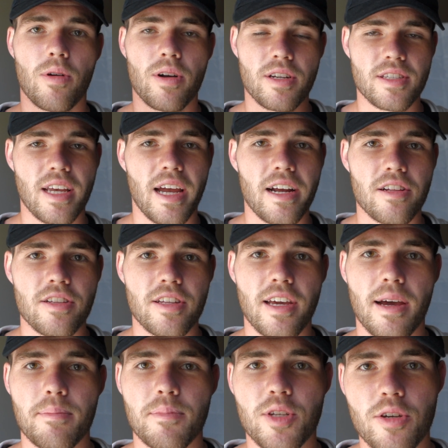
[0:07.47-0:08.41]

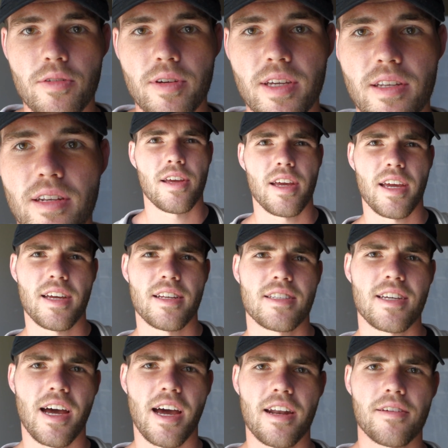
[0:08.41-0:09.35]
exactly I'm doing, and
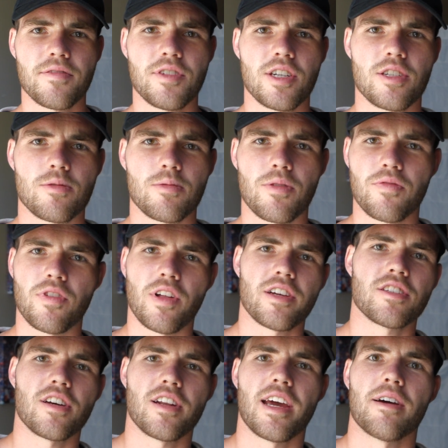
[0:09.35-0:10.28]
to kind of just
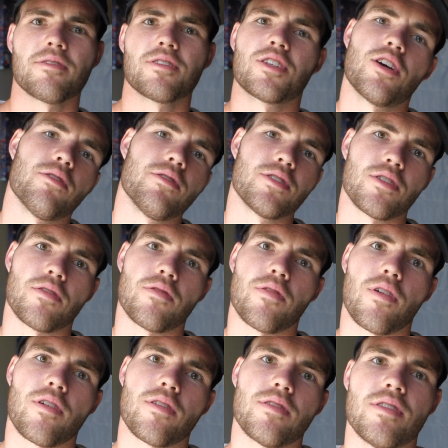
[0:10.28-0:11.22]
reflect on how it's going so
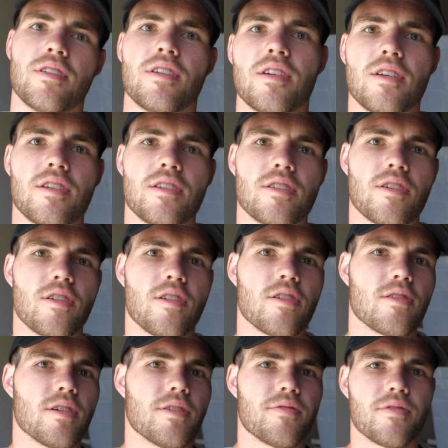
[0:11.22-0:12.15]
far.
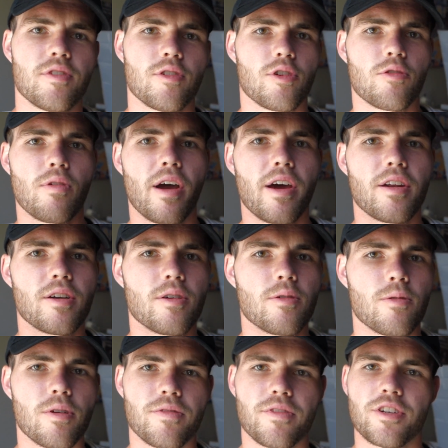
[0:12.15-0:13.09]
So if you're a runner
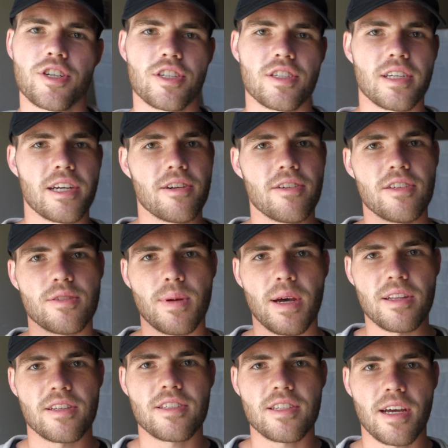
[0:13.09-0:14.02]
or if you're just curious
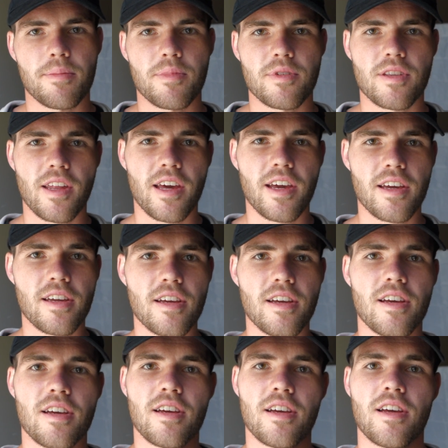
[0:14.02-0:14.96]
about this type of thing,
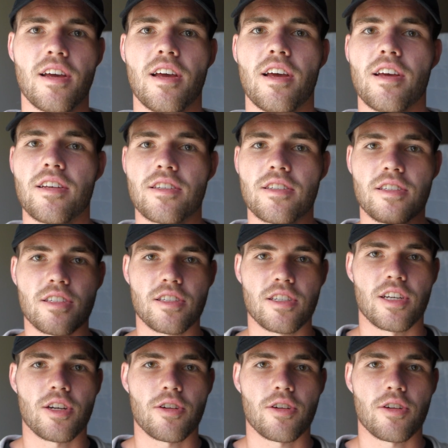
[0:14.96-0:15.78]
stick